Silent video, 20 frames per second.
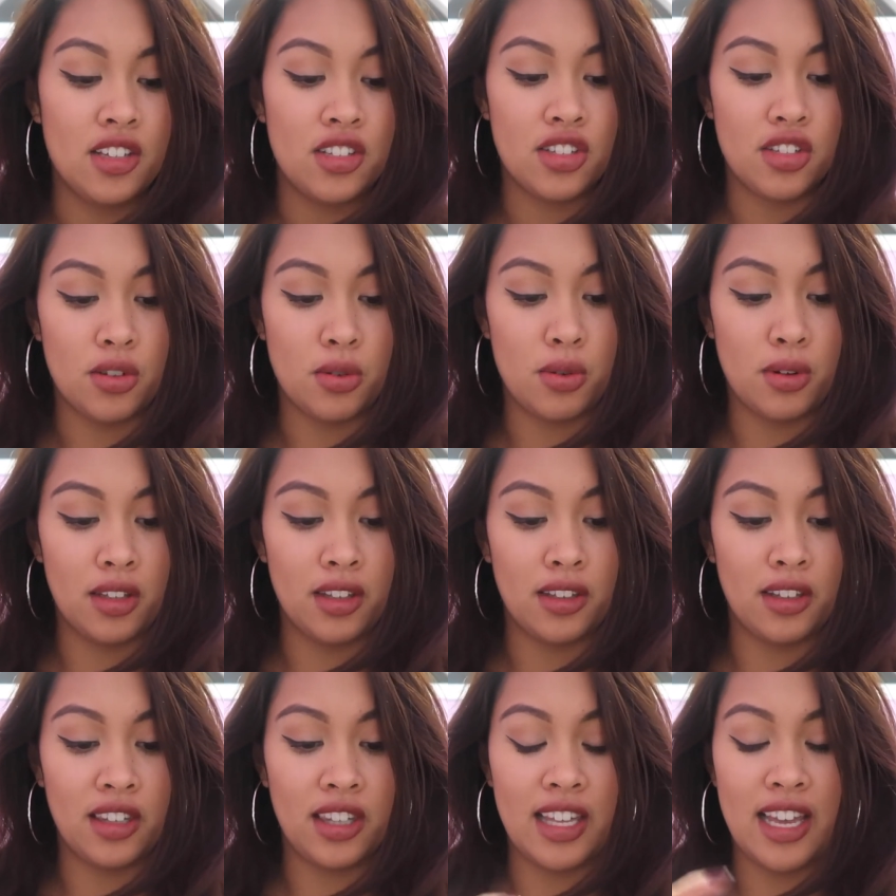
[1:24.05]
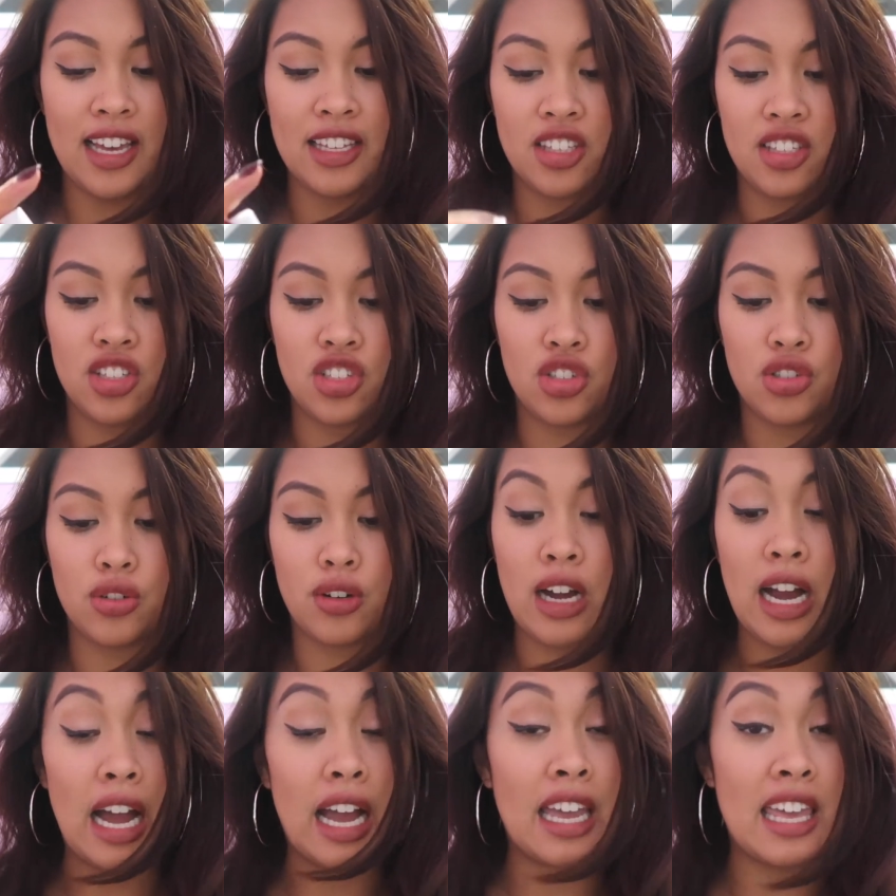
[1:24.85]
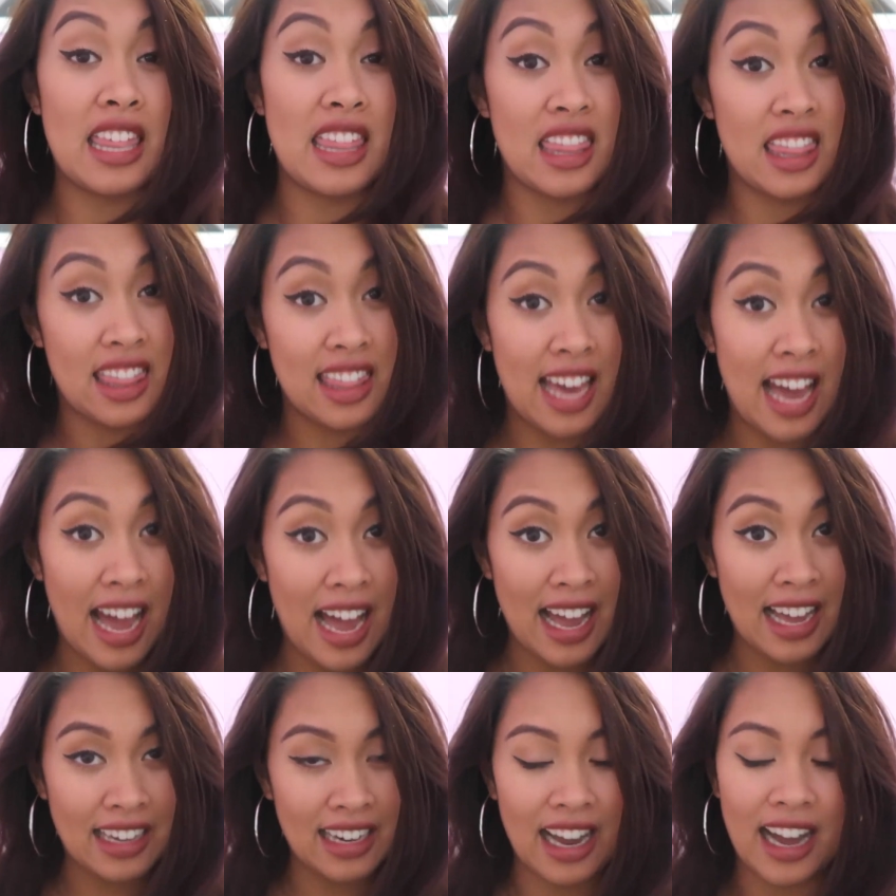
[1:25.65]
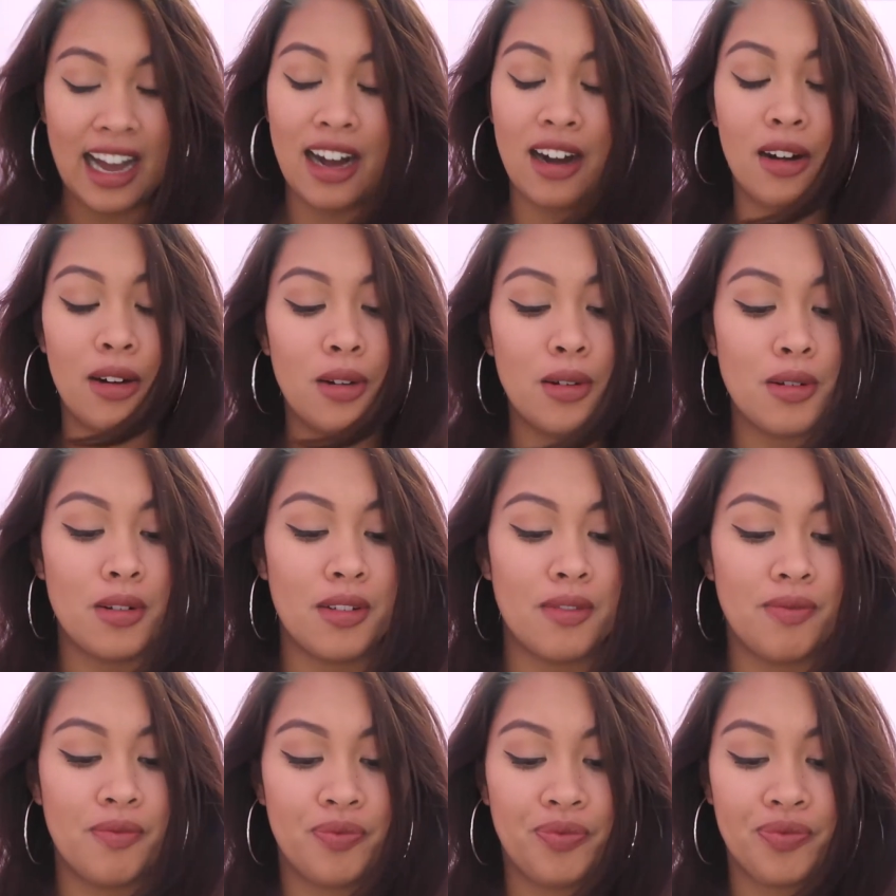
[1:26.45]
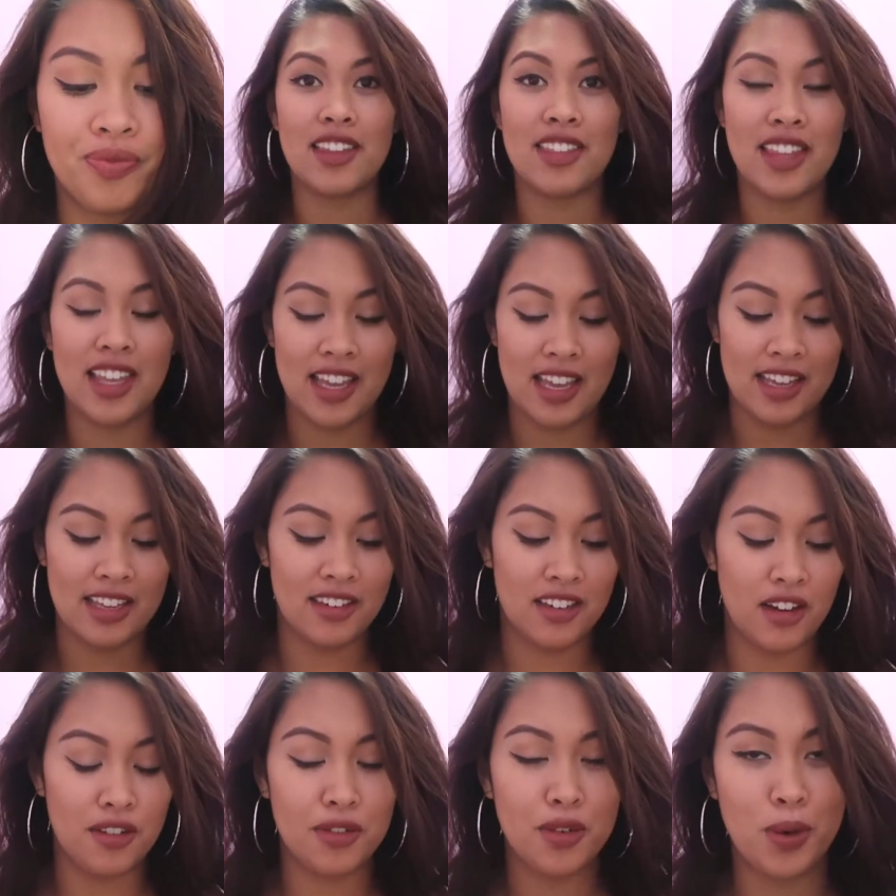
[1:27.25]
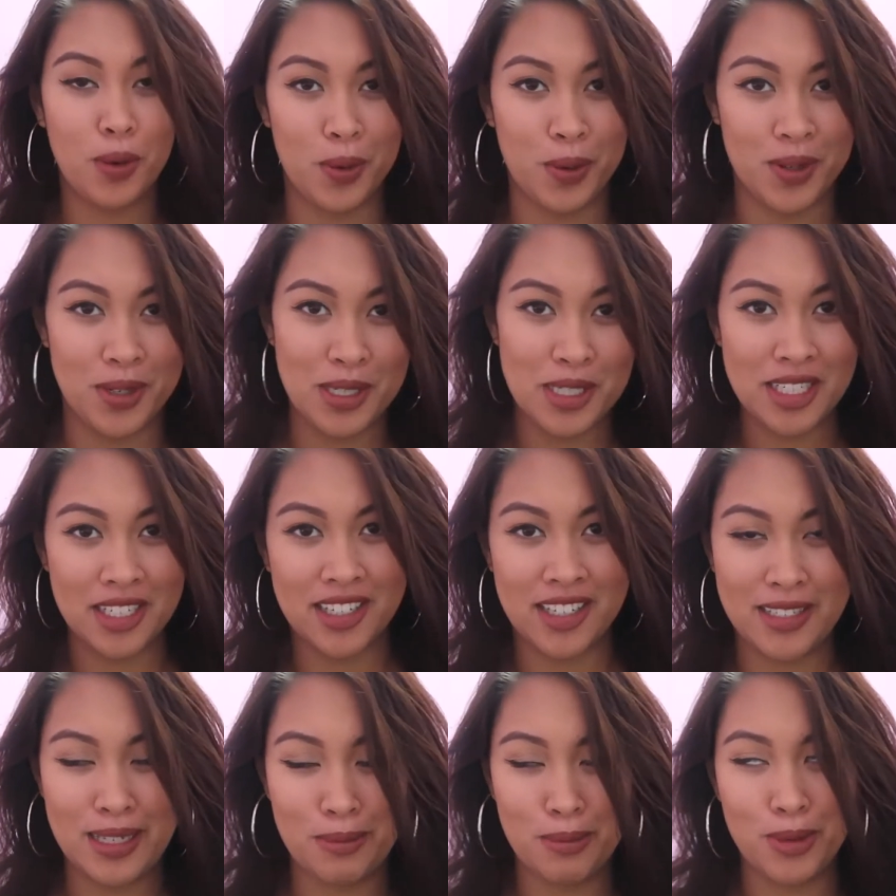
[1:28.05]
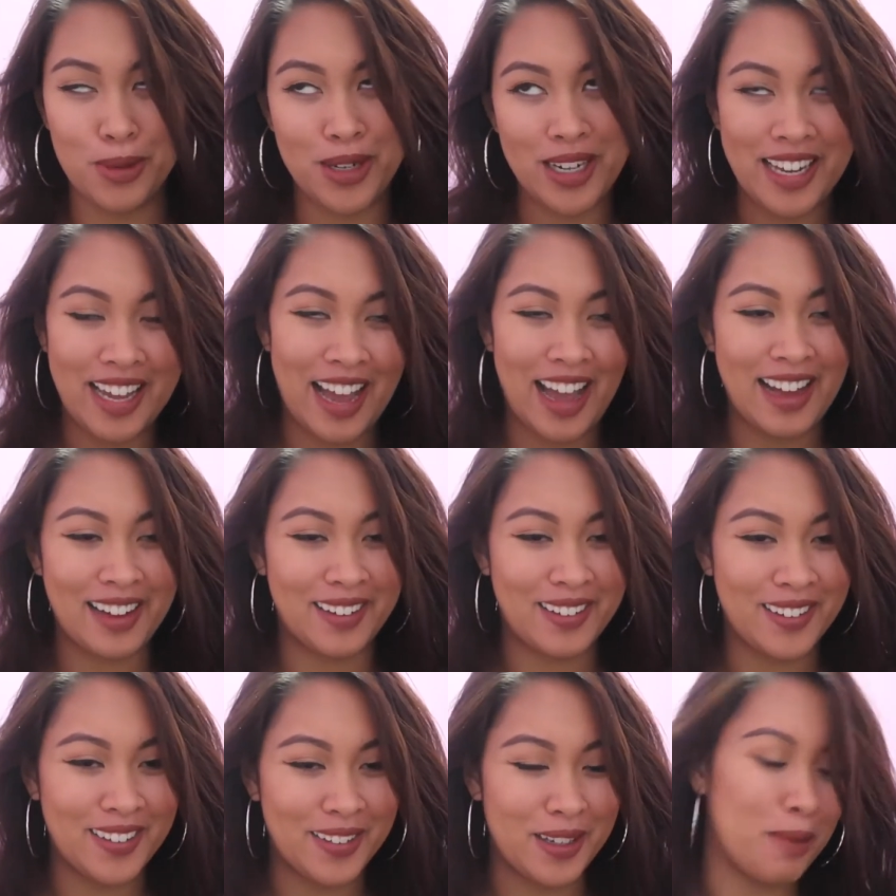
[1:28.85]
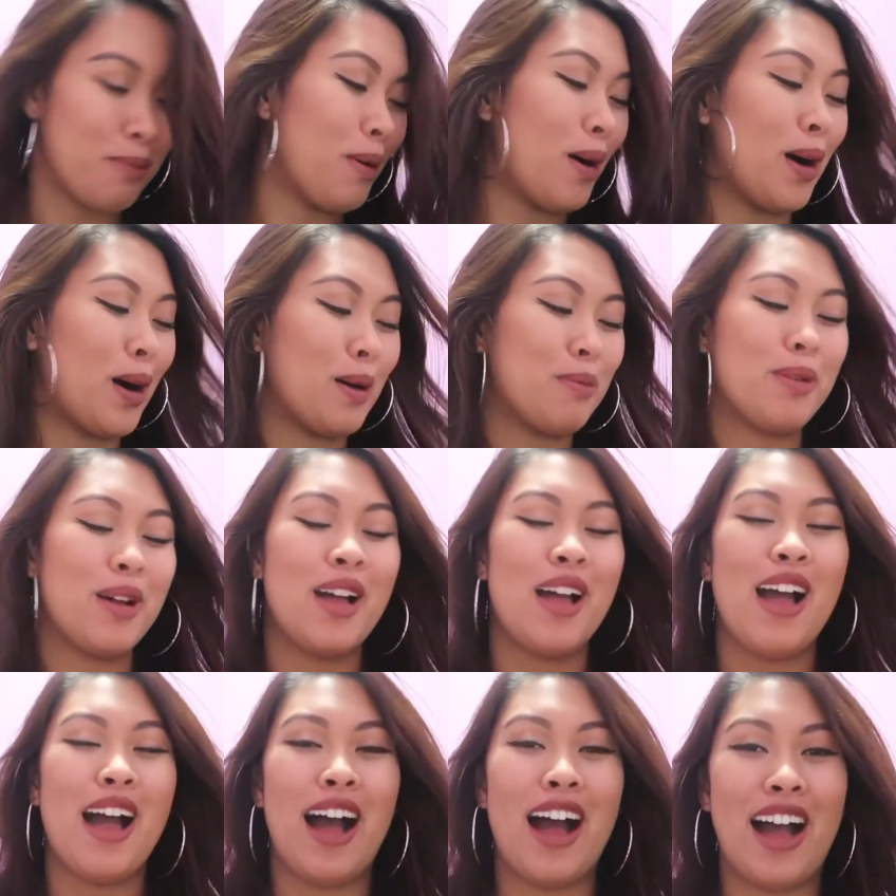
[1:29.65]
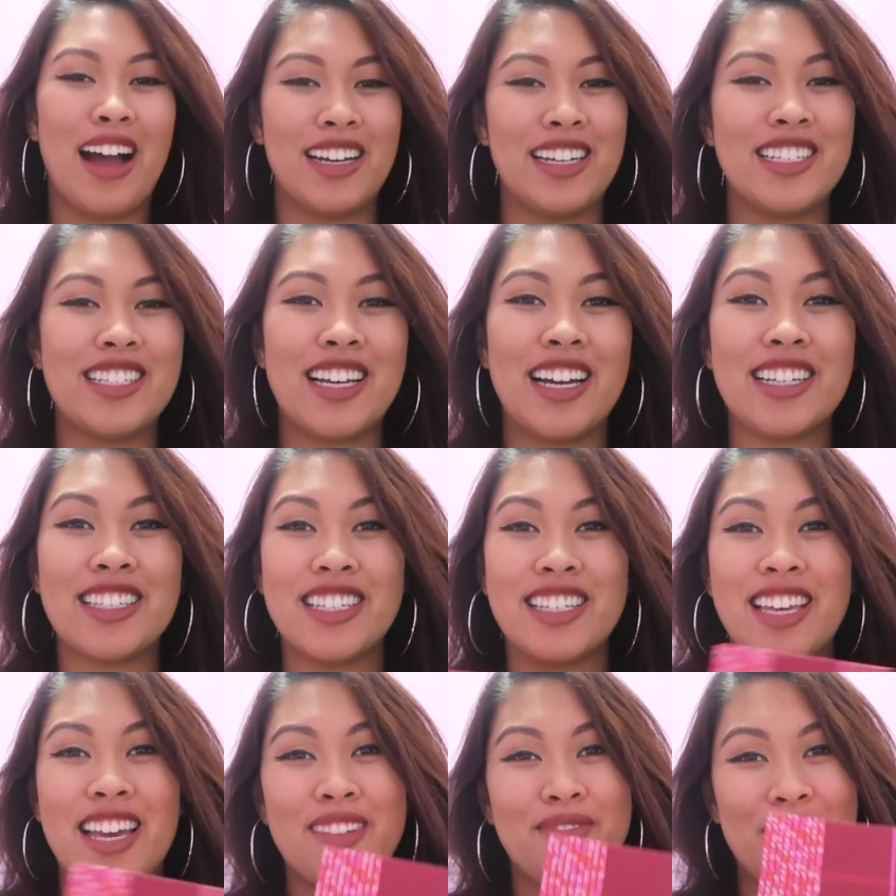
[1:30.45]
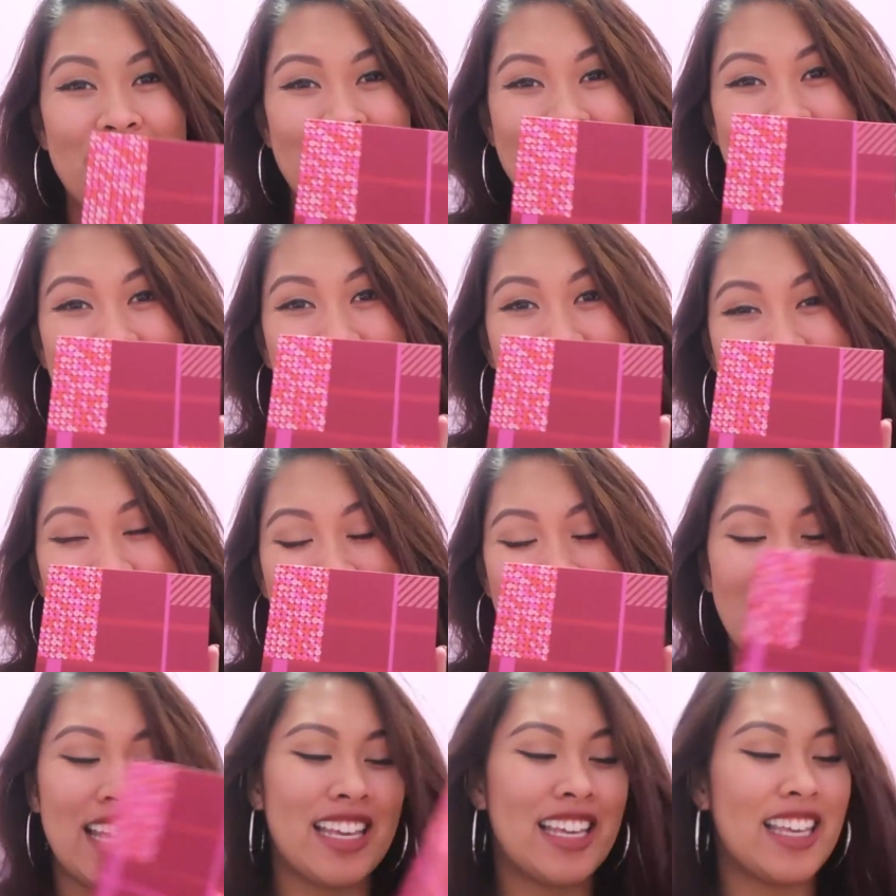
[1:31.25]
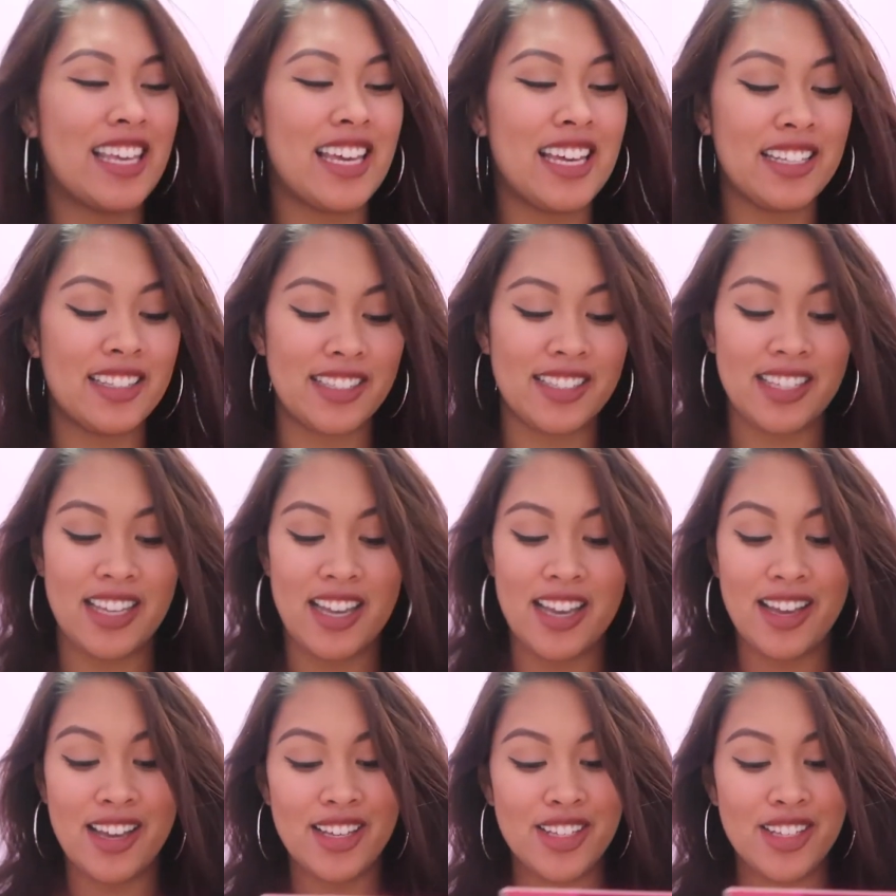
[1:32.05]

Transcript: So let's try that out. And then, of course, because I'm already at ColourPop, I decided to get myself a kit.